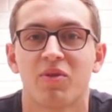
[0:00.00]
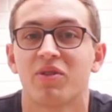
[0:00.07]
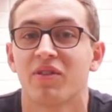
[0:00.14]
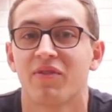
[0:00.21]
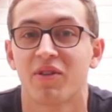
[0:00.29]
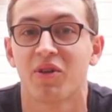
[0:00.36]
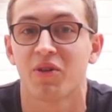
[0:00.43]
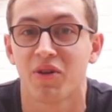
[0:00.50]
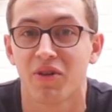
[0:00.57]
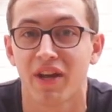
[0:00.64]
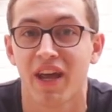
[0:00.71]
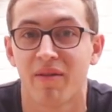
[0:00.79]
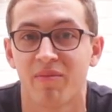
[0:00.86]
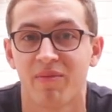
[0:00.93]
won't even know your
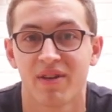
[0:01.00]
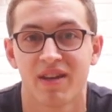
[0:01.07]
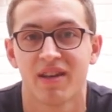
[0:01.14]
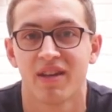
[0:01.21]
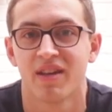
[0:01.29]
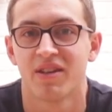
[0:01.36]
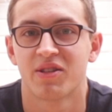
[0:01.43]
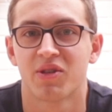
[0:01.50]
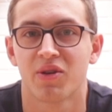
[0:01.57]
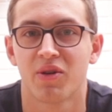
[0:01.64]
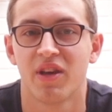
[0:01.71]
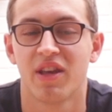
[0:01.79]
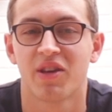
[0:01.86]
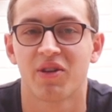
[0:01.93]
name. So
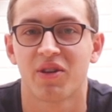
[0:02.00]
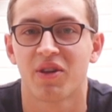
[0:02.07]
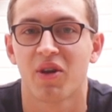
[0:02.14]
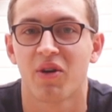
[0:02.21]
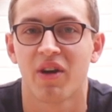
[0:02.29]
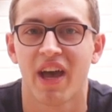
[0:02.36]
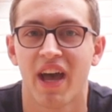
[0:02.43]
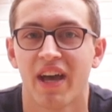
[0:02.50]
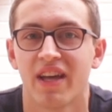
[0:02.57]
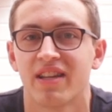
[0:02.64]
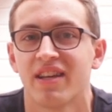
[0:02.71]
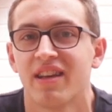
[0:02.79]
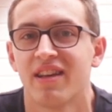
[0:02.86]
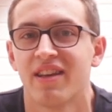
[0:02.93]
here you can go
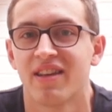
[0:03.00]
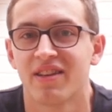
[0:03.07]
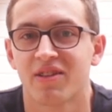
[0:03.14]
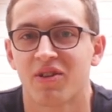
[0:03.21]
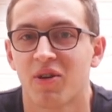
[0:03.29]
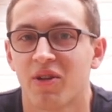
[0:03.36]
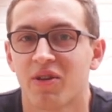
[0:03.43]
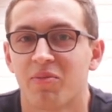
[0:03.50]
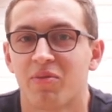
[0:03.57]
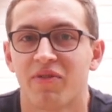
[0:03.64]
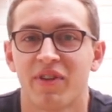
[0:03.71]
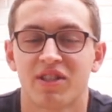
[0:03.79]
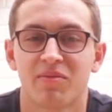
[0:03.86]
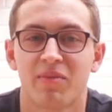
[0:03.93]
ahead, call your
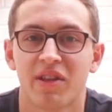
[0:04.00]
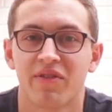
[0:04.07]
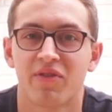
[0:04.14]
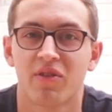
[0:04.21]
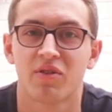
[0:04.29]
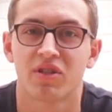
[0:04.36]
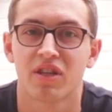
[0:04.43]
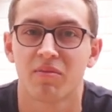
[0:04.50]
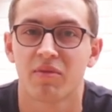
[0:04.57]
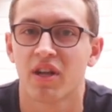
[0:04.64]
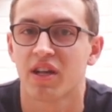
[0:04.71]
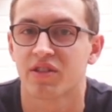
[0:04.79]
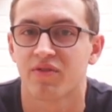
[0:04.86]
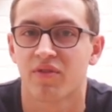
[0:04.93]
professor by the first name and
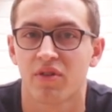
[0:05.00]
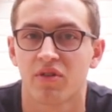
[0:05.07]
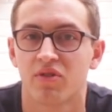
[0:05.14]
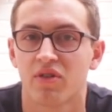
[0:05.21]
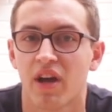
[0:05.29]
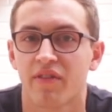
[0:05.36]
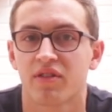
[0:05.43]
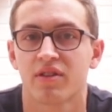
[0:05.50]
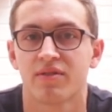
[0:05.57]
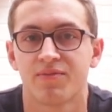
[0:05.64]
ask for a draft.